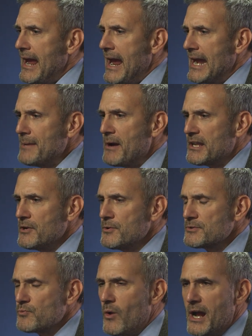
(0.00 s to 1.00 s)
anybody
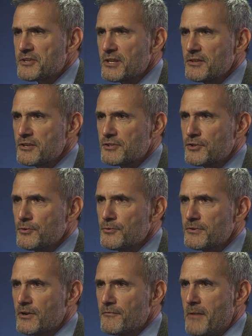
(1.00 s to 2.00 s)
who's watching this
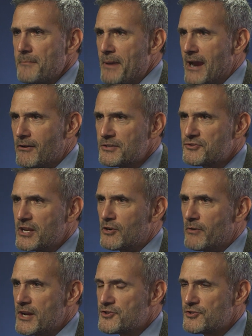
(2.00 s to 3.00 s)
who, you know, my parents'
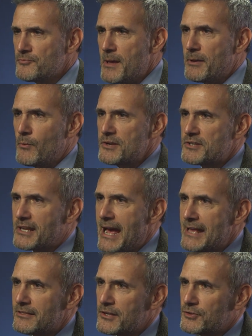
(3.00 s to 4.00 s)
generation who maybe went to
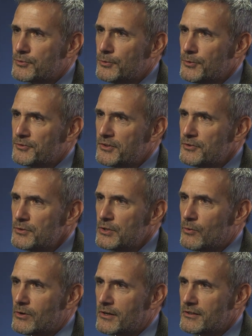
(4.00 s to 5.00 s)
Catholic schools in New
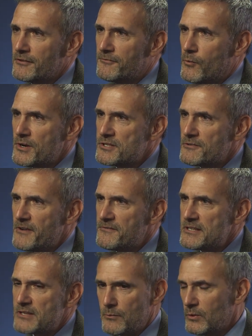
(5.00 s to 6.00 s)
York or the 40s or
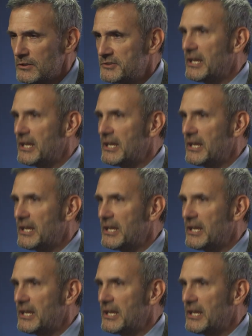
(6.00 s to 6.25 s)
50s say, well,